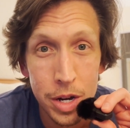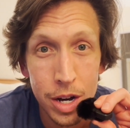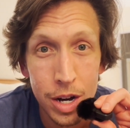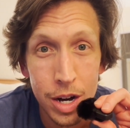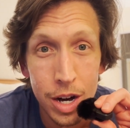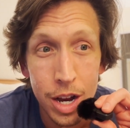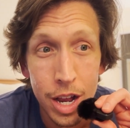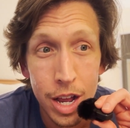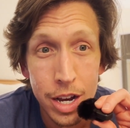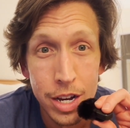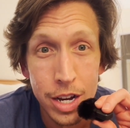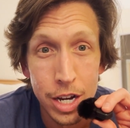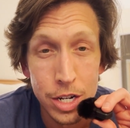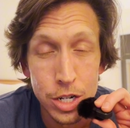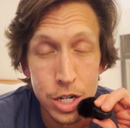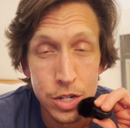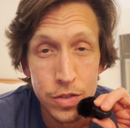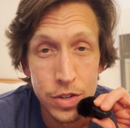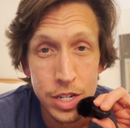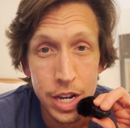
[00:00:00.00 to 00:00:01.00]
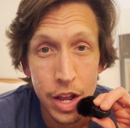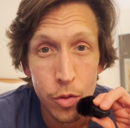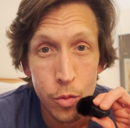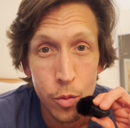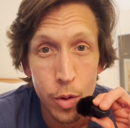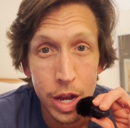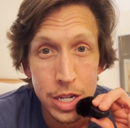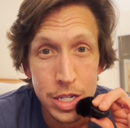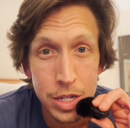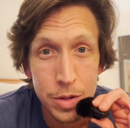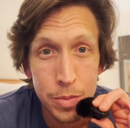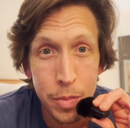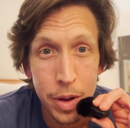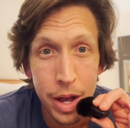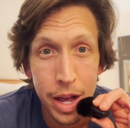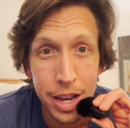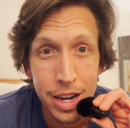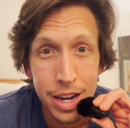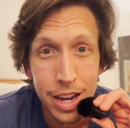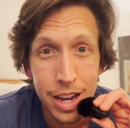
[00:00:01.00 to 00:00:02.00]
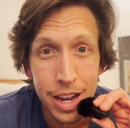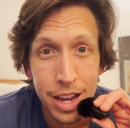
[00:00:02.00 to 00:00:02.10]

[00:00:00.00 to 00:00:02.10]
here, not just for Southwest, but